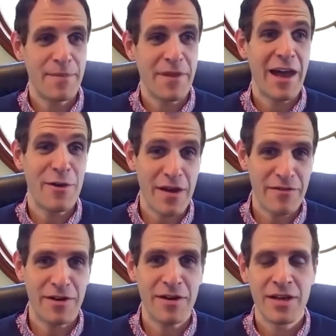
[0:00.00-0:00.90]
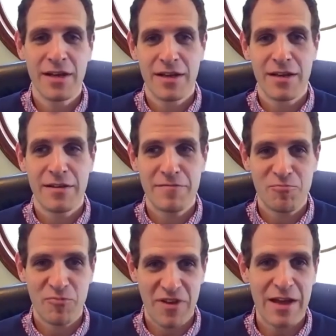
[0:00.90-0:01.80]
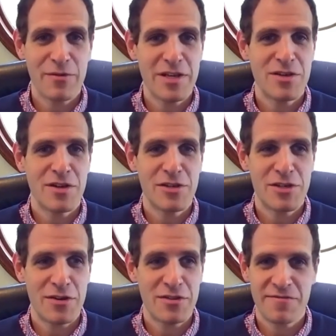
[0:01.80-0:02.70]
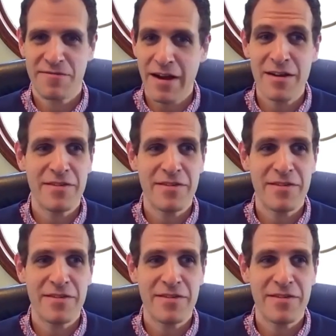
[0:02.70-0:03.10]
However, fan research shows very,